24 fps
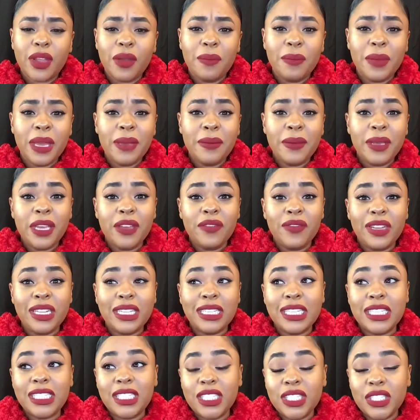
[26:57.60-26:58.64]
maybe
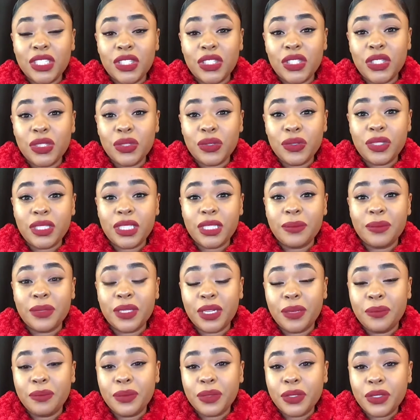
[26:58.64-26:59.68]
even listening to some
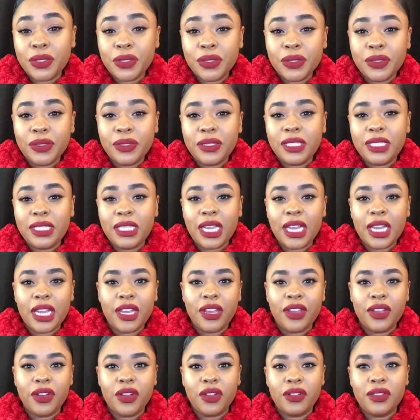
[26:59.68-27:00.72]
good music, you